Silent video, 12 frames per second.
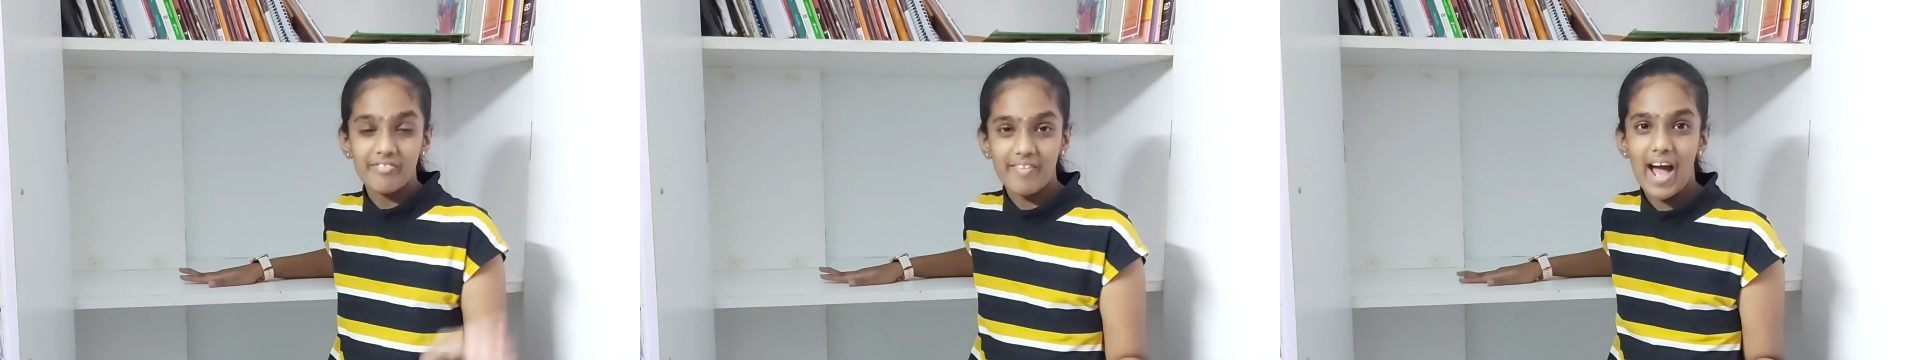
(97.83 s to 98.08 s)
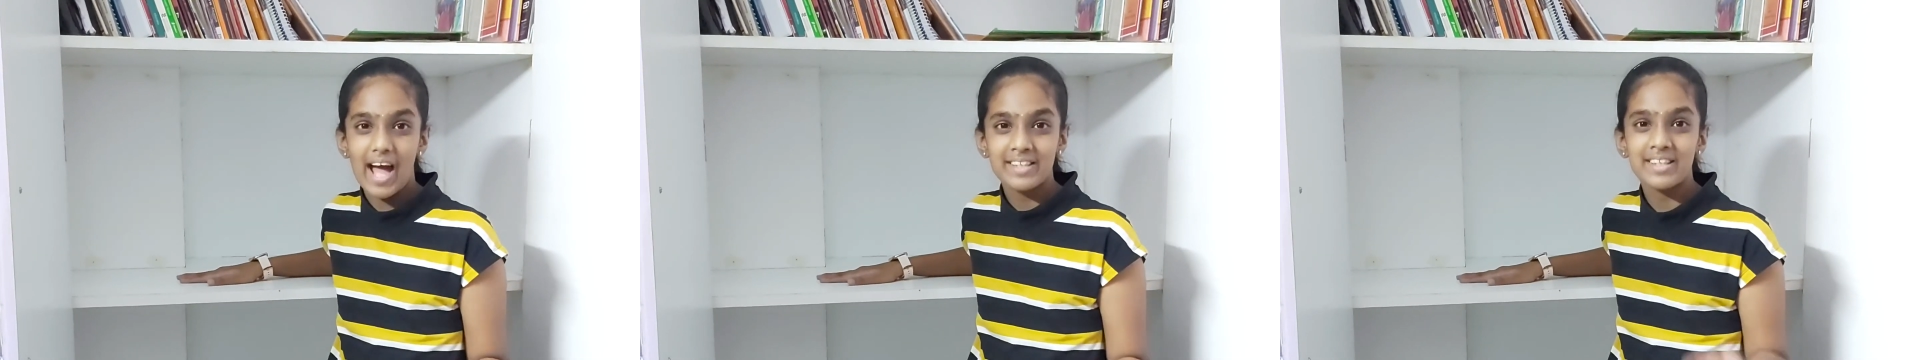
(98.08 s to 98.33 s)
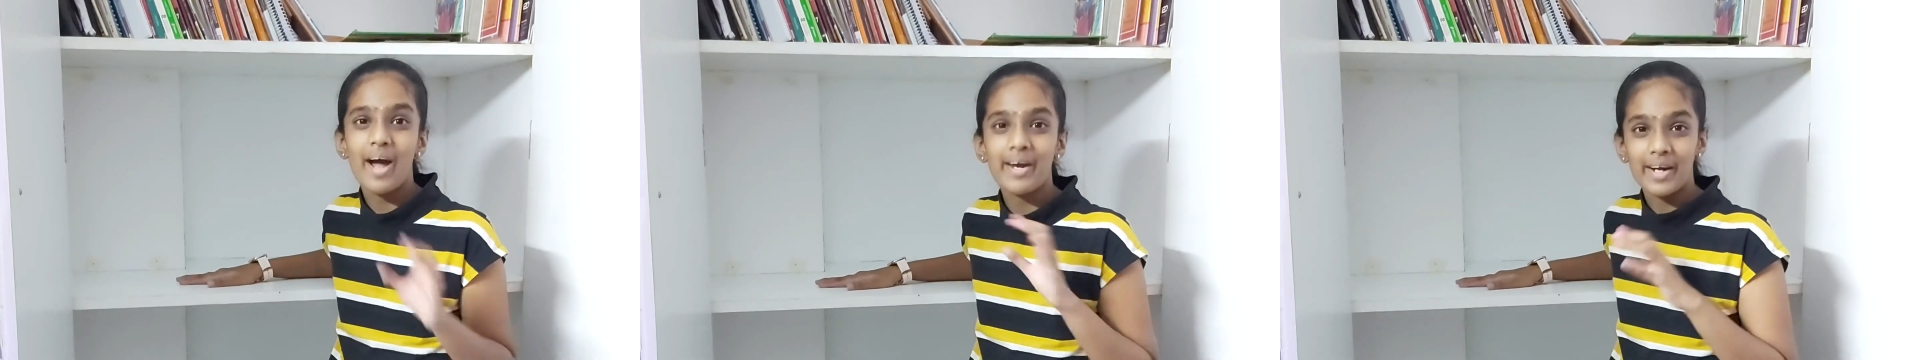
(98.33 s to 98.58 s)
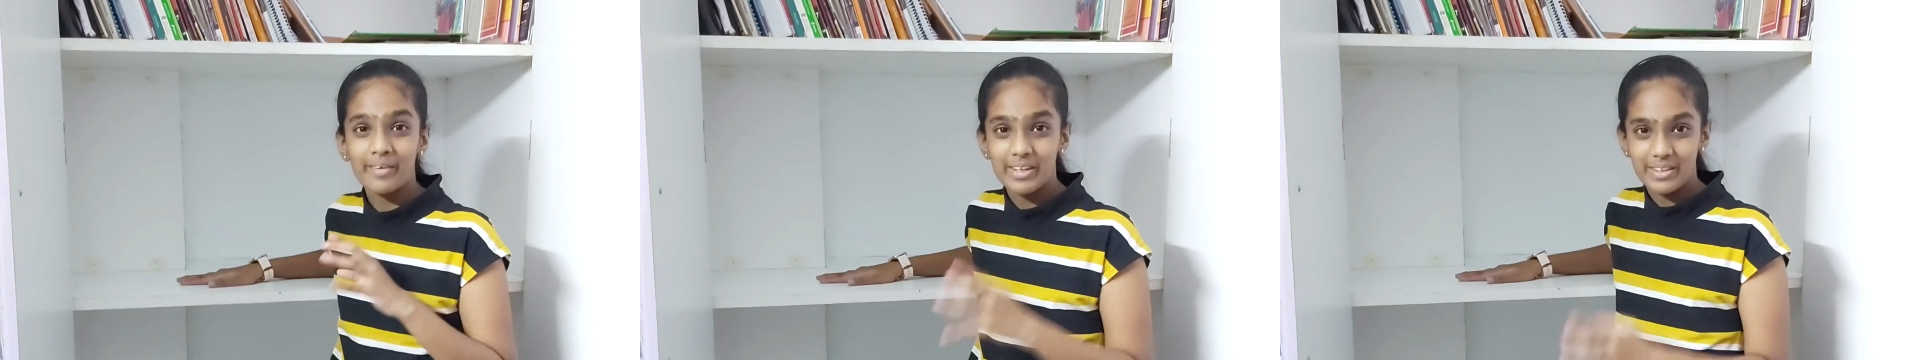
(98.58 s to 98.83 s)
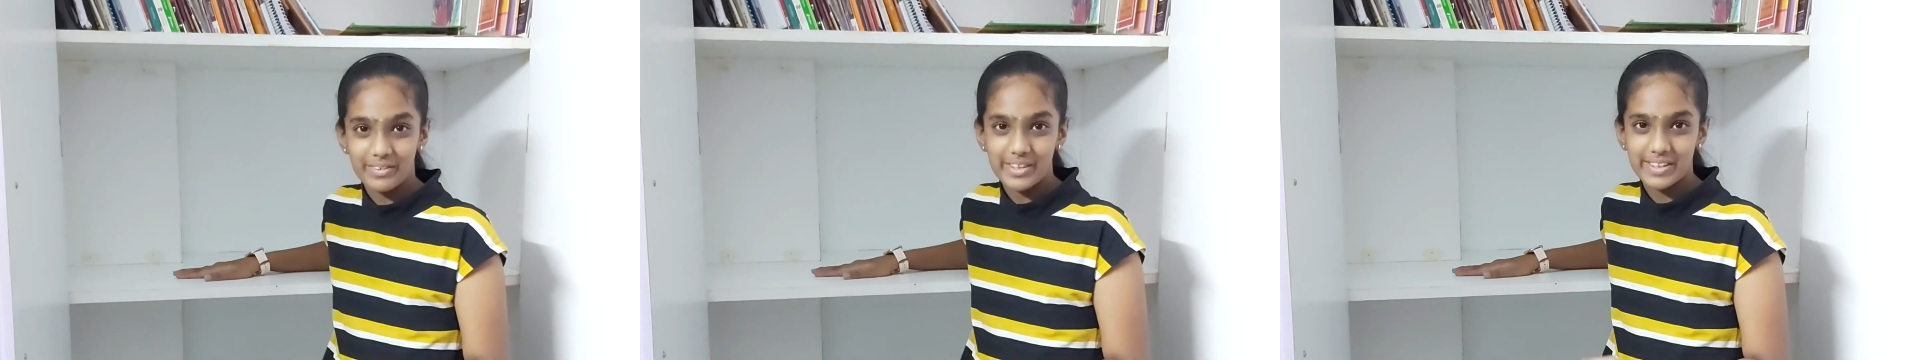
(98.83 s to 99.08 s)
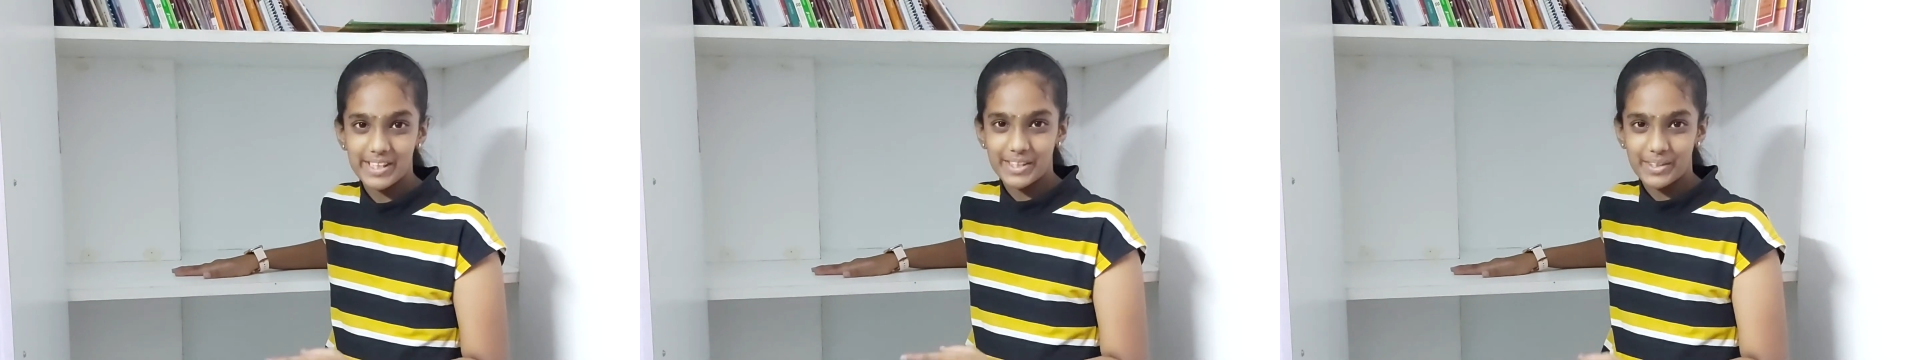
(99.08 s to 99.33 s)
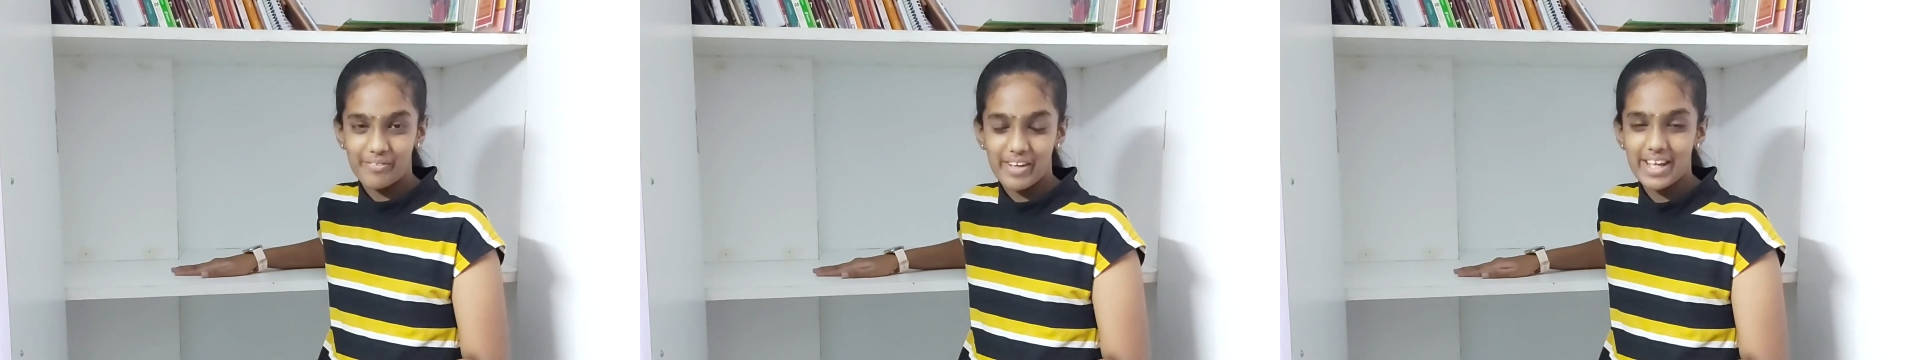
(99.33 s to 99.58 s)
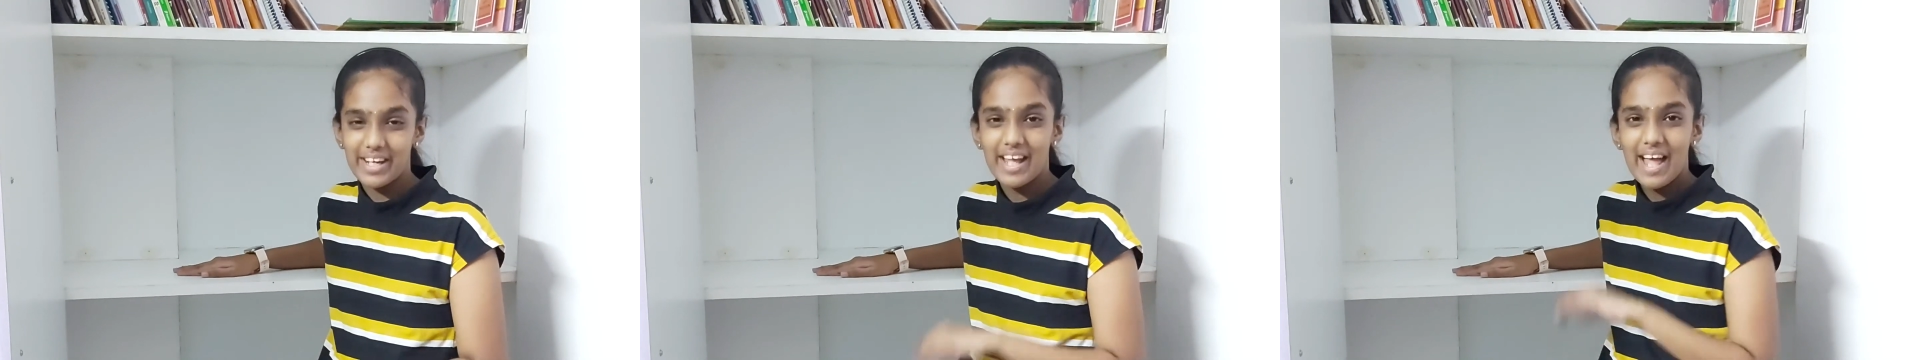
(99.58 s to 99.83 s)
fat and are interesting to
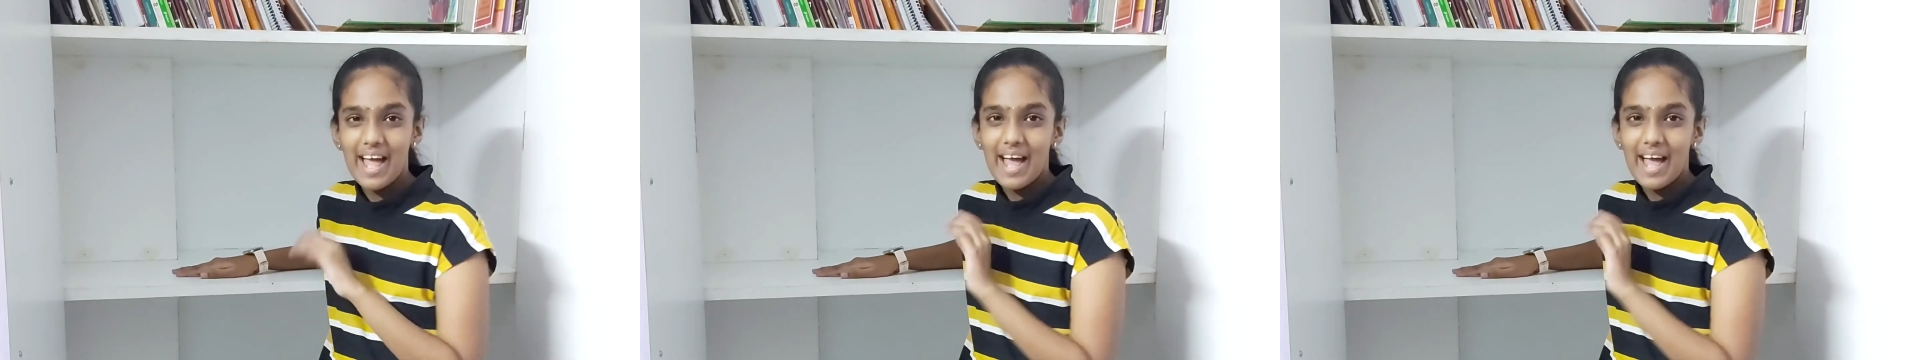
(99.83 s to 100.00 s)
read.